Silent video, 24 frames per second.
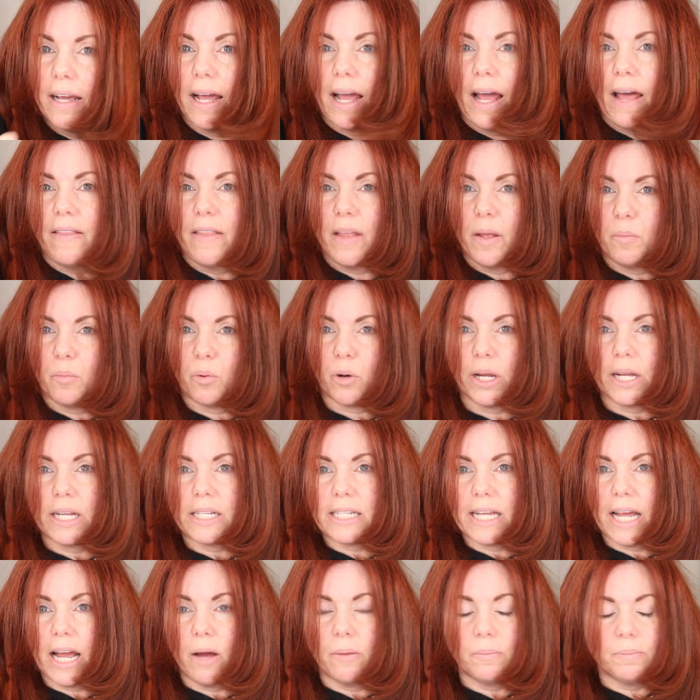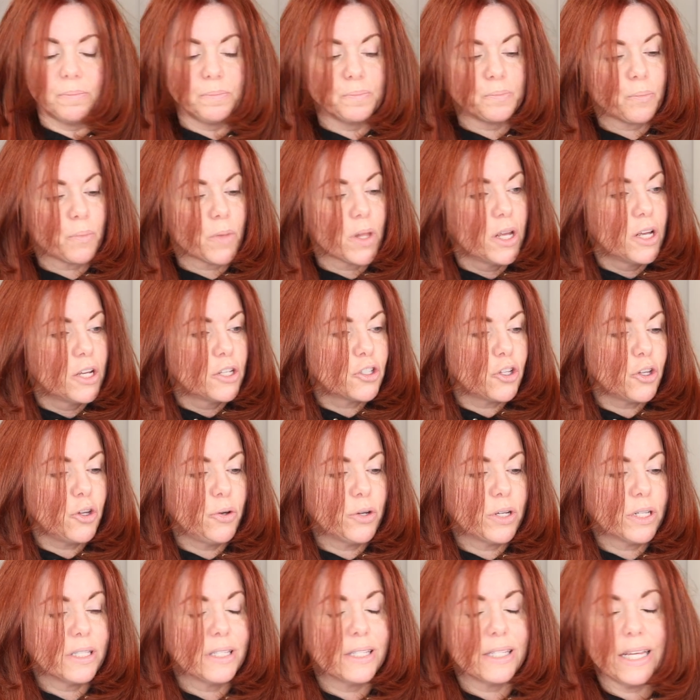and then bring it down. So
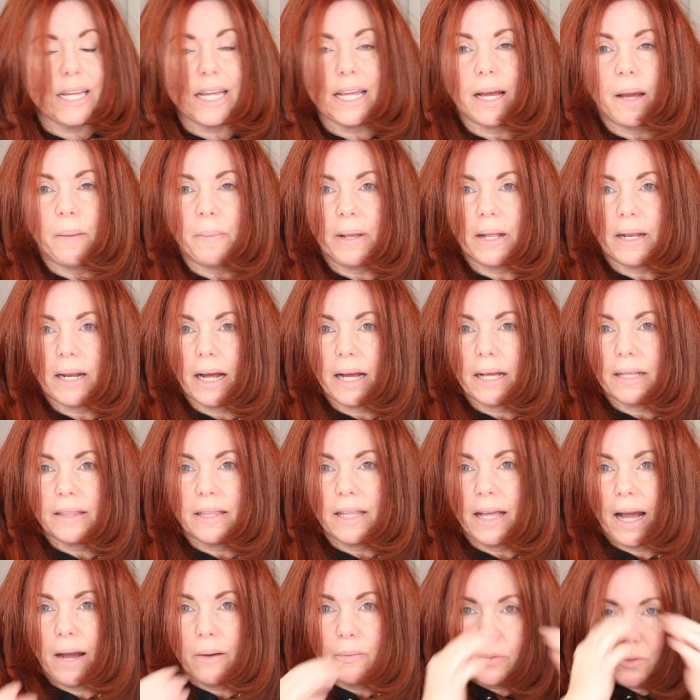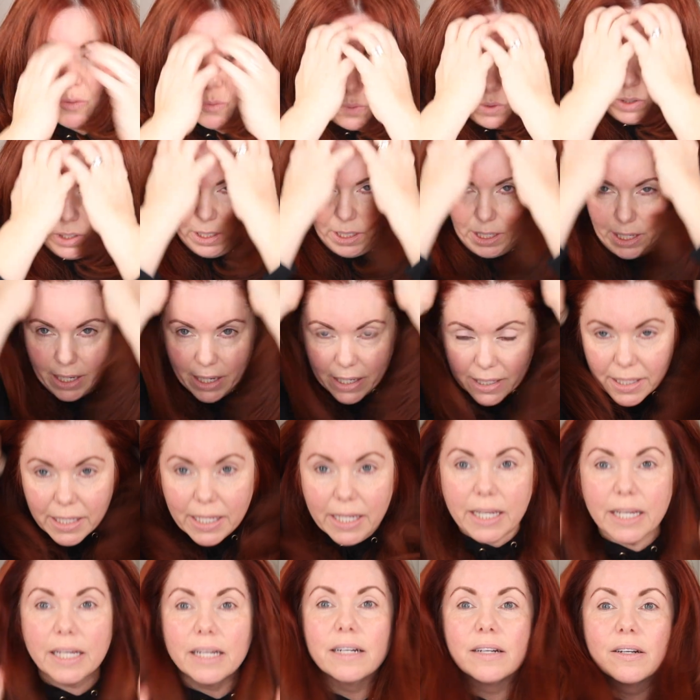you can see, I mean, that was really
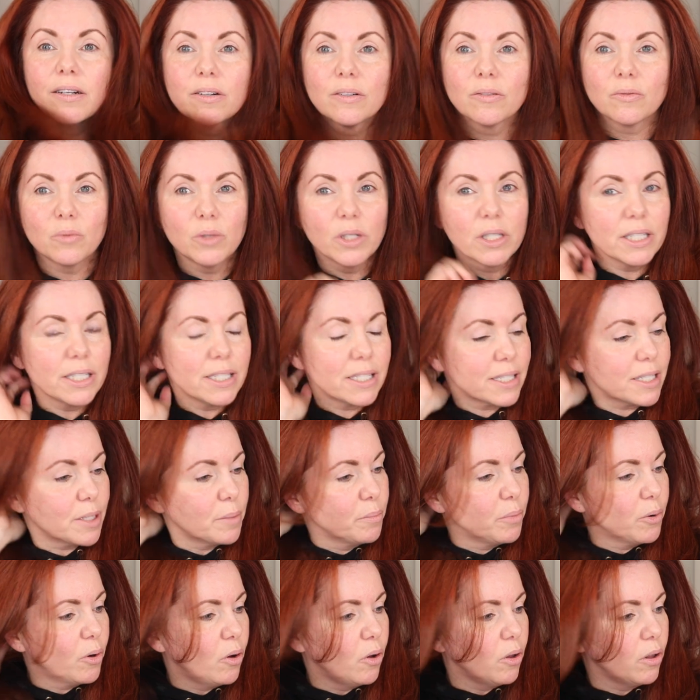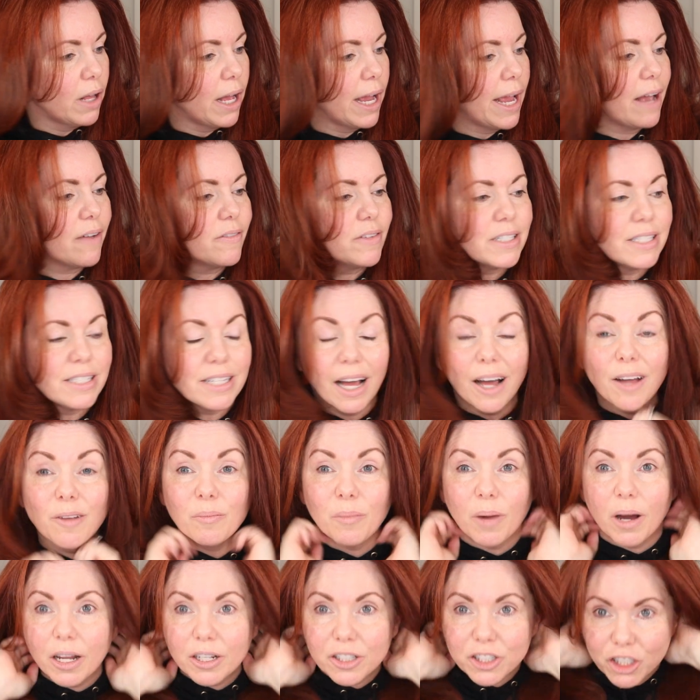easy, really simple. I haven't
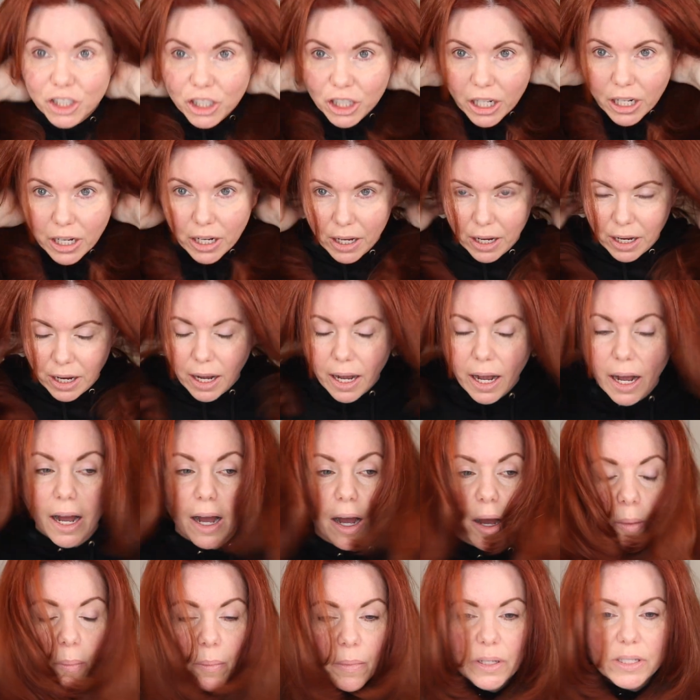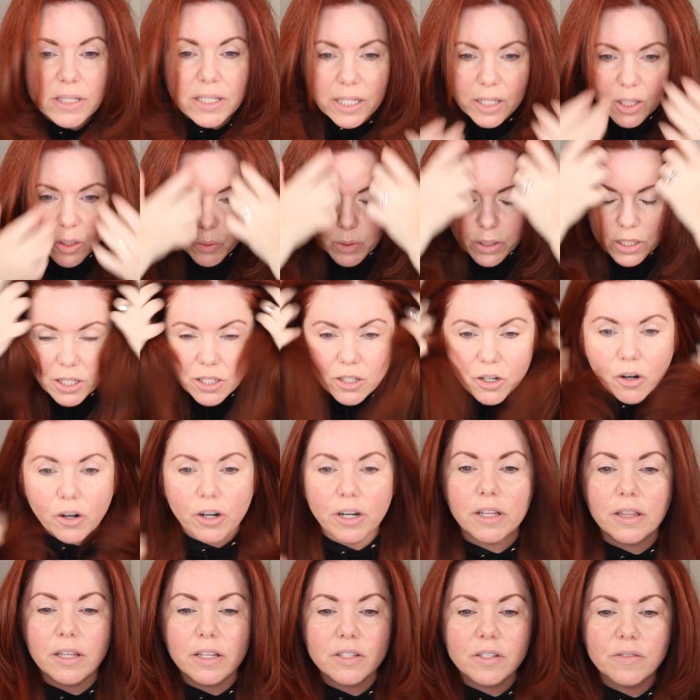done much. Since we
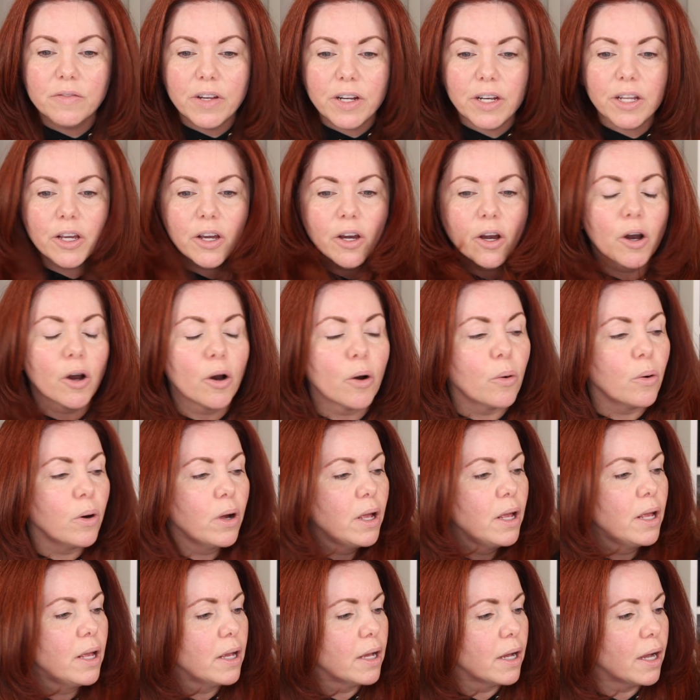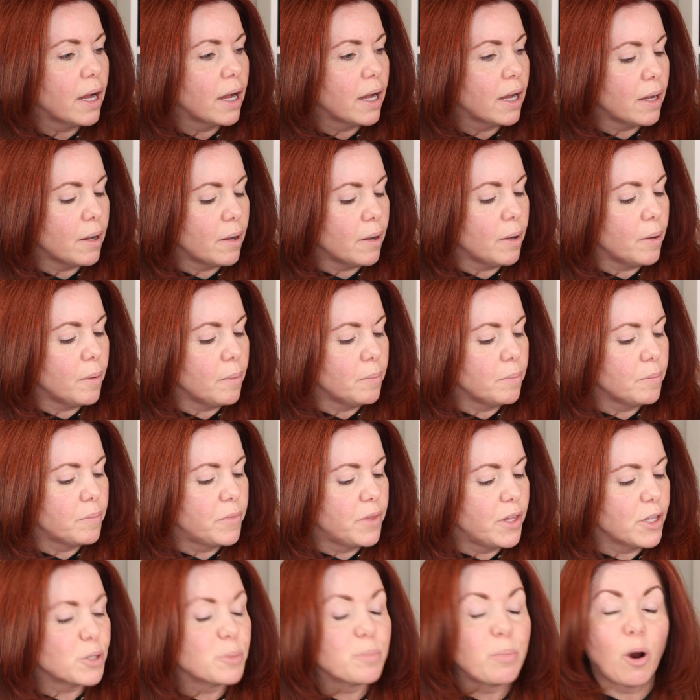started this video,
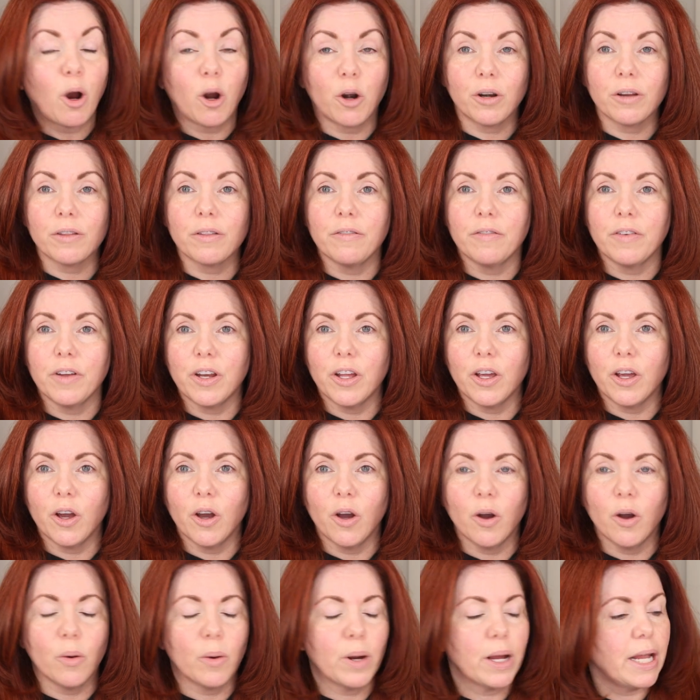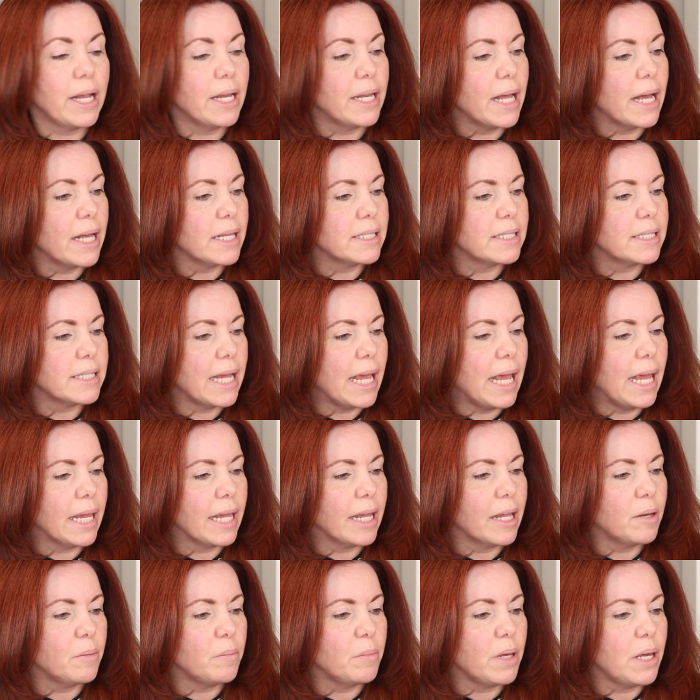this part of the video, it has
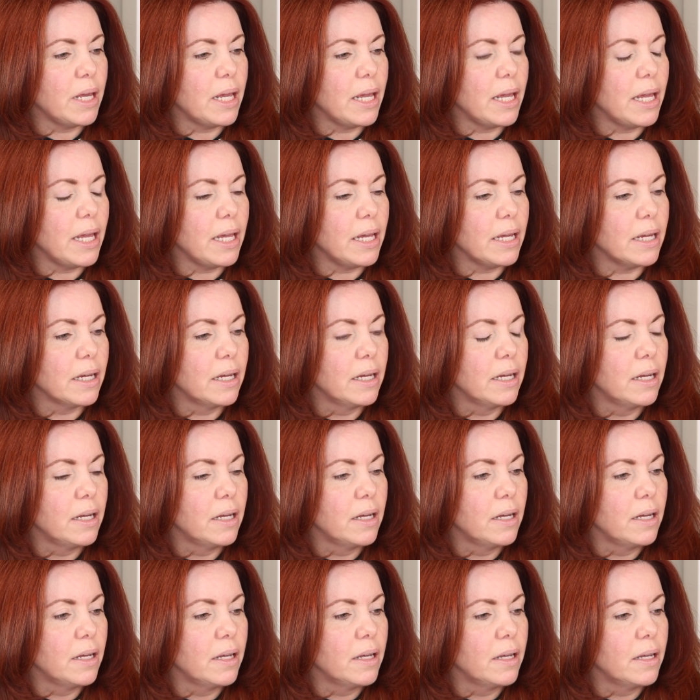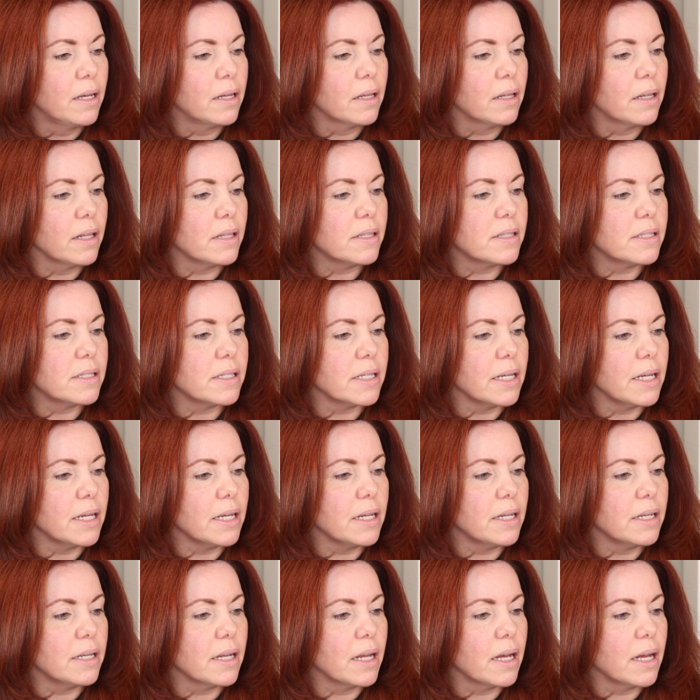taken me, let's
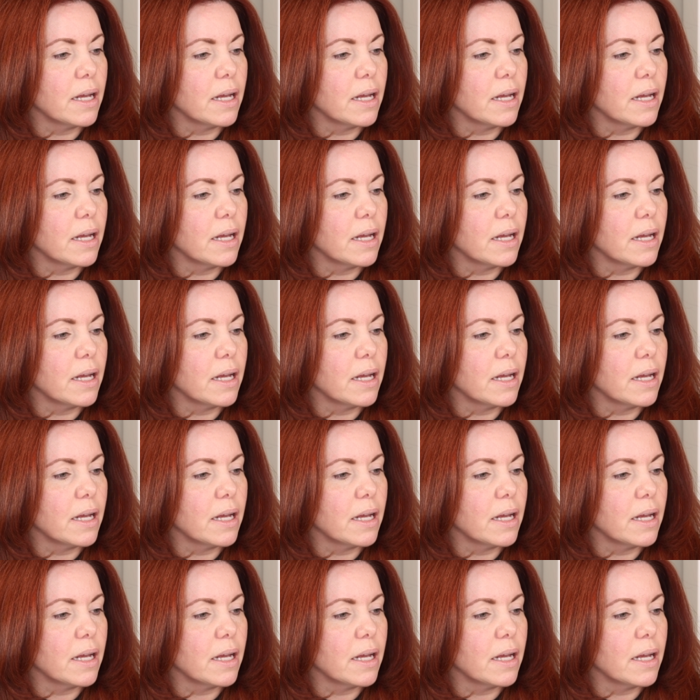see,